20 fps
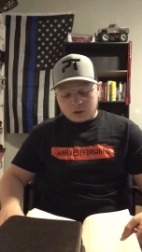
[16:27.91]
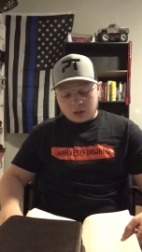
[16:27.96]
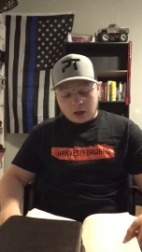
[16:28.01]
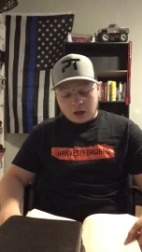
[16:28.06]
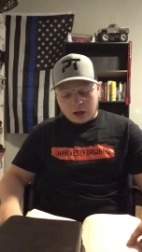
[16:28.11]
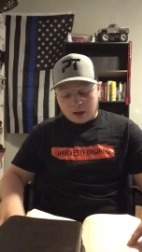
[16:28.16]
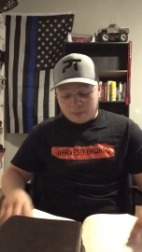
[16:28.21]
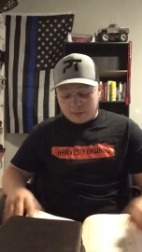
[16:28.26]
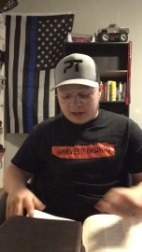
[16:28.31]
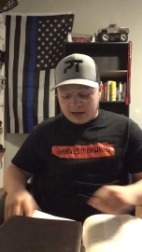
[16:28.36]

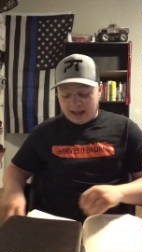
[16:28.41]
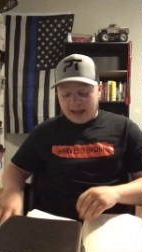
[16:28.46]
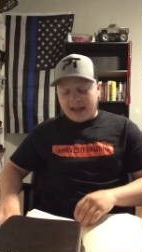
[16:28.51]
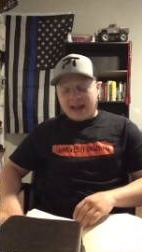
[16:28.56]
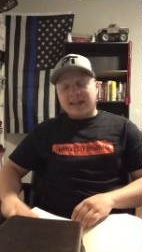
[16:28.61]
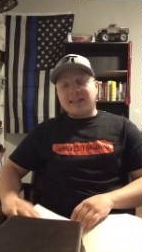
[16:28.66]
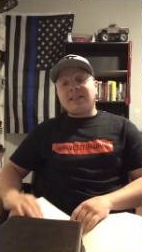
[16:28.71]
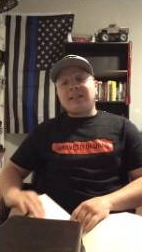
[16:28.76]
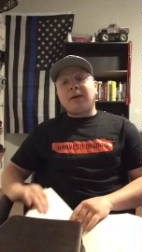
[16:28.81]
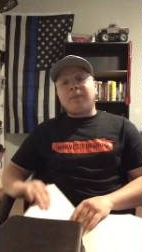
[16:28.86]
It
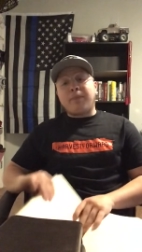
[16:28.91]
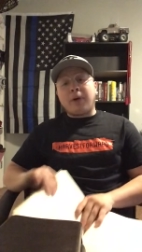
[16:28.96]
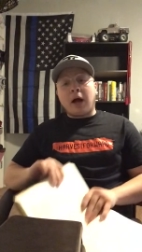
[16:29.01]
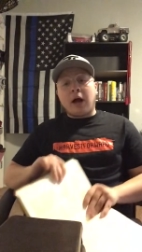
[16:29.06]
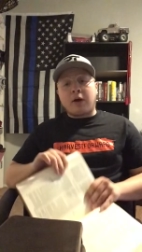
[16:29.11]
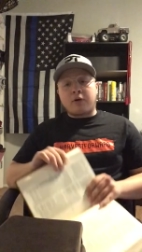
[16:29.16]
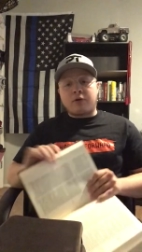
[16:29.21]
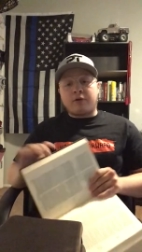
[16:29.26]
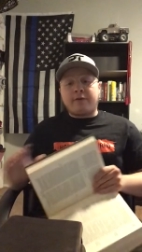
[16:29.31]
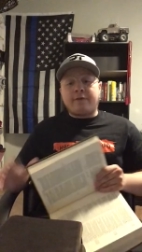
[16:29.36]
has the
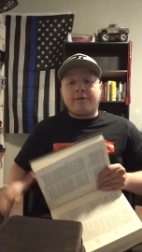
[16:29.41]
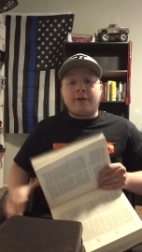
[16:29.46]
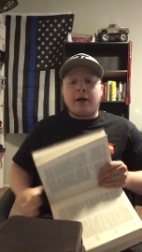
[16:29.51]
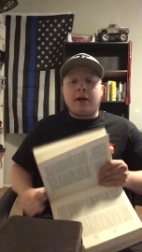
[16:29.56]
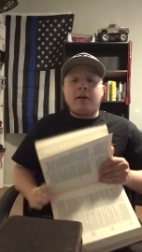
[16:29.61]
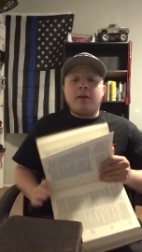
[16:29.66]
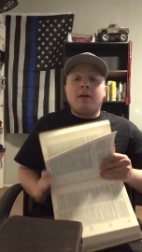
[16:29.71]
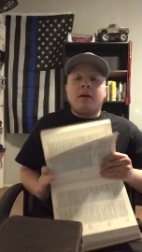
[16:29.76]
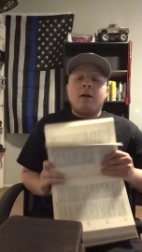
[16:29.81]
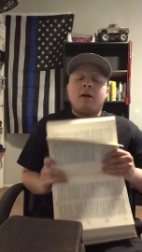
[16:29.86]

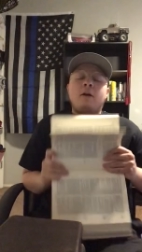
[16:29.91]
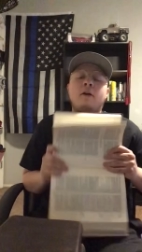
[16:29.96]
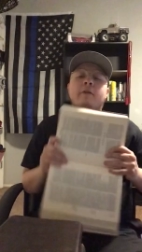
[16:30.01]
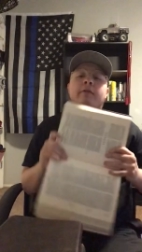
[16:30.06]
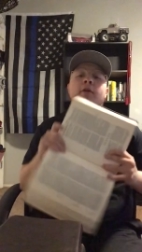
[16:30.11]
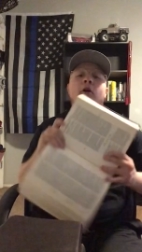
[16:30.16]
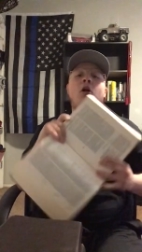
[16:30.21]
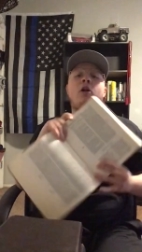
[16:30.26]
Apocrypha. For